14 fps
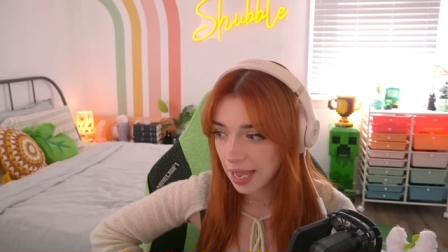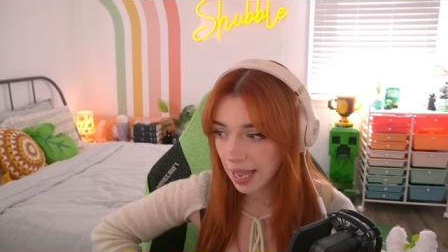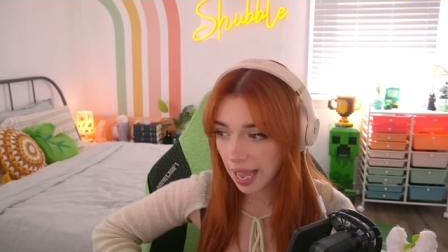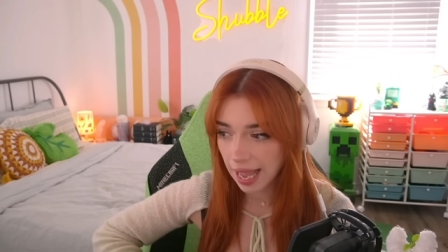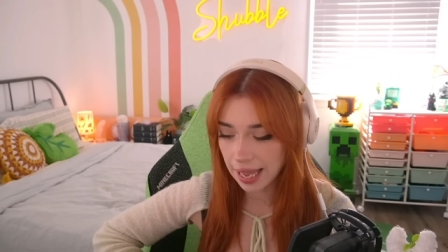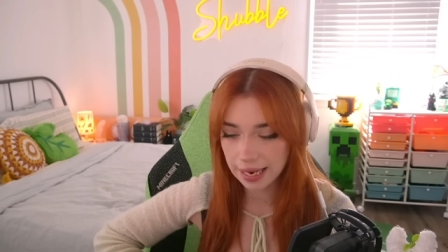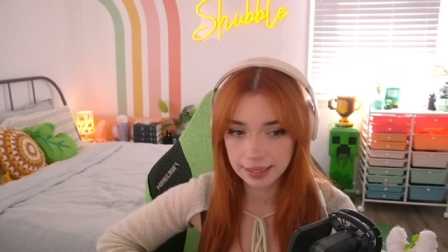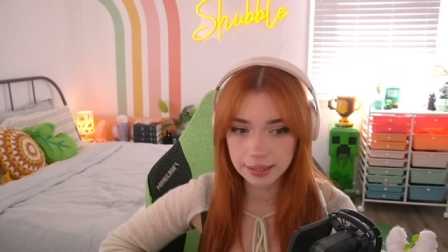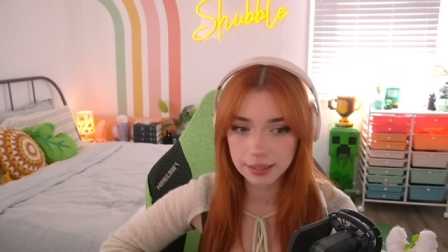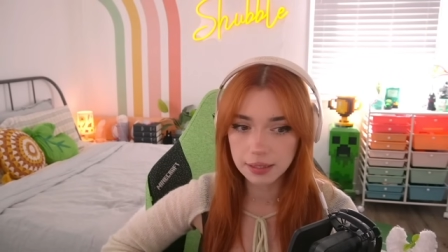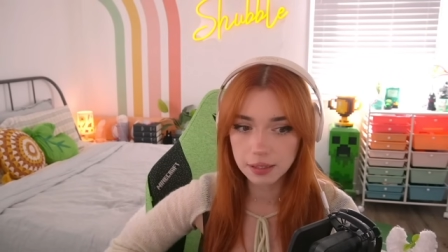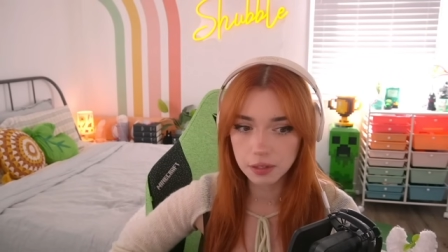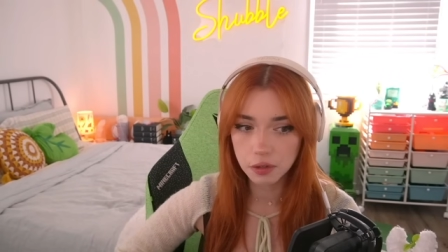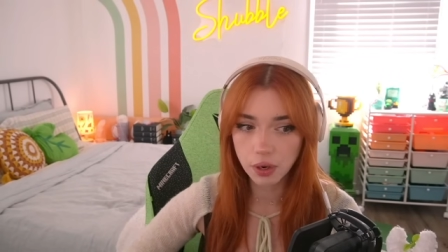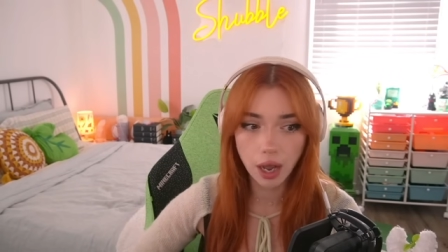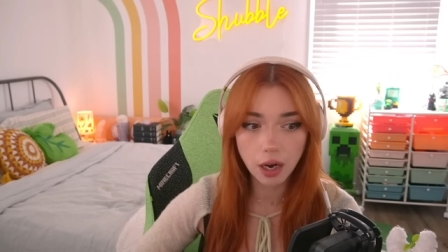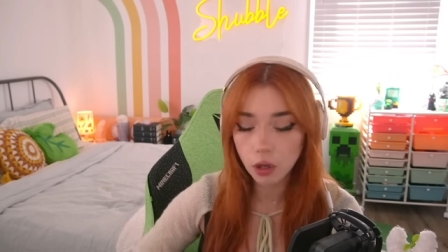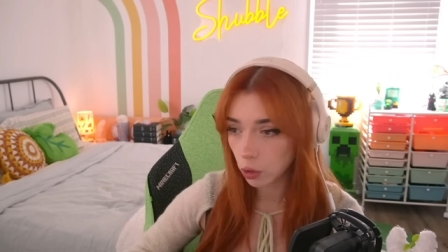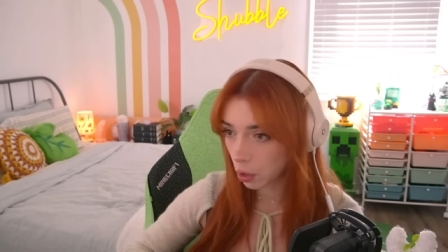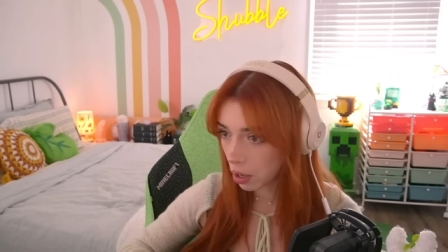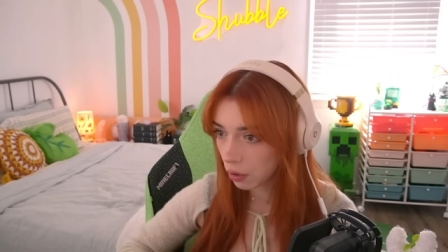and not
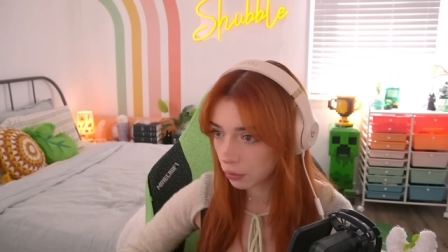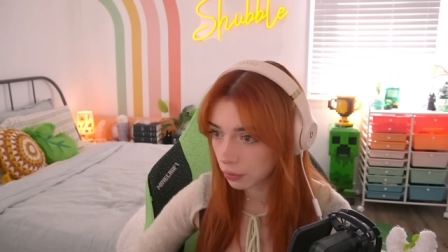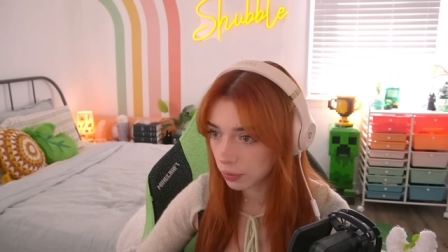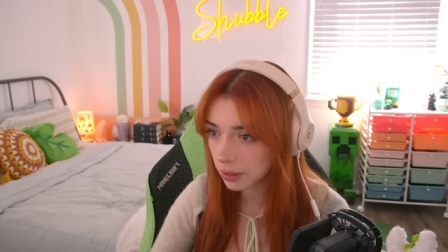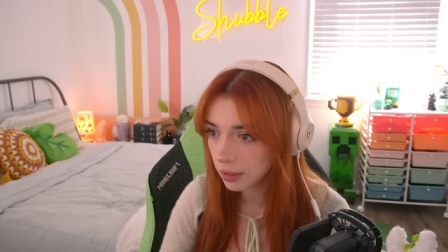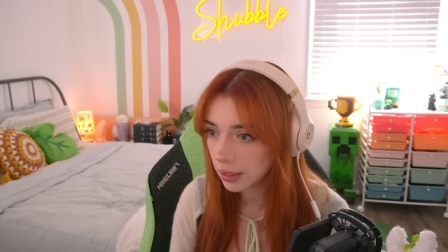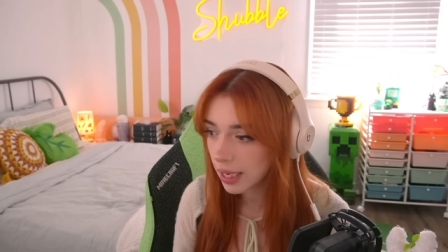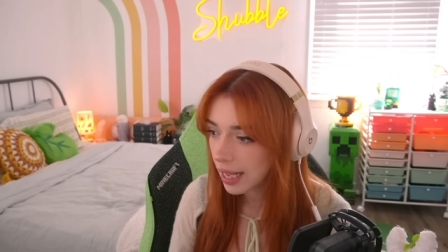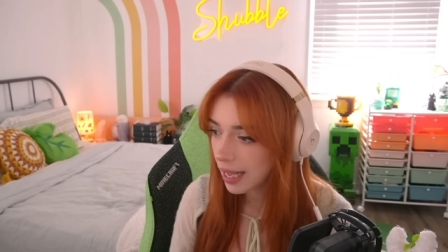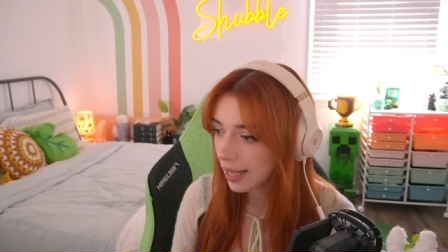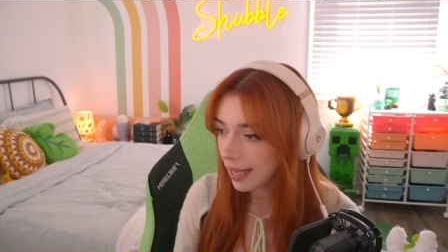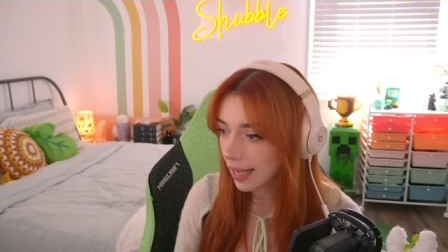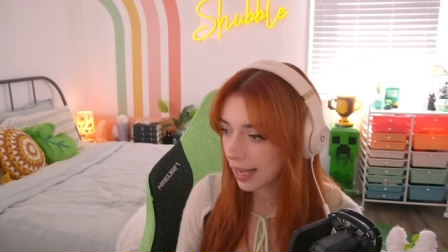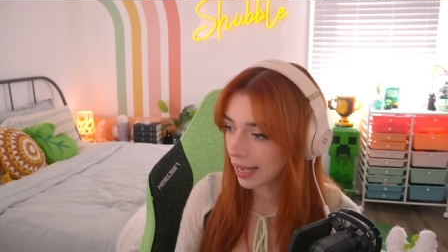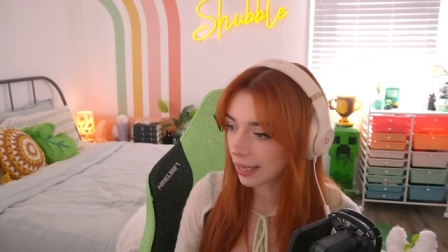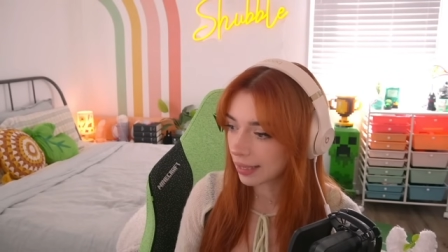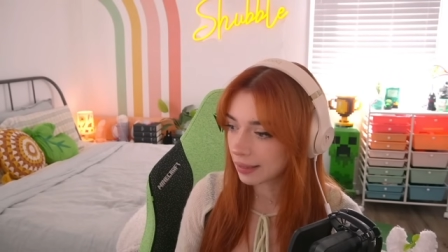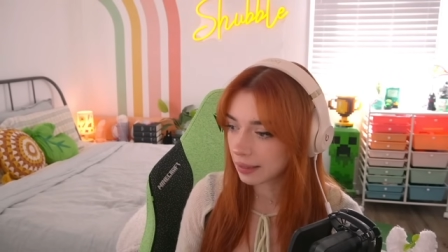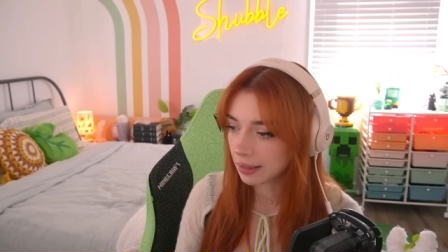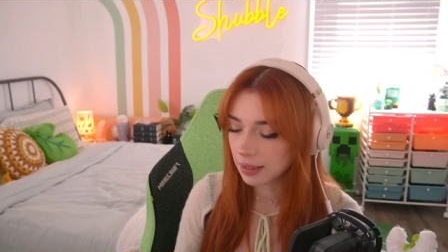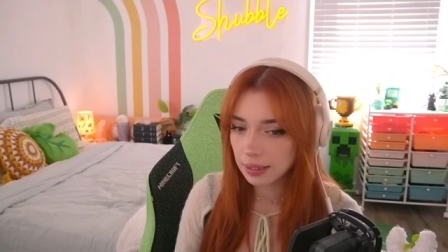alone.
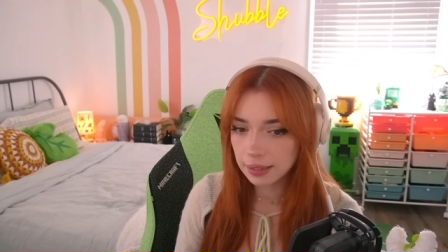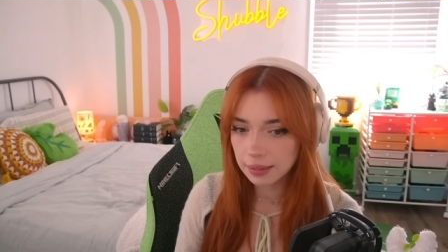And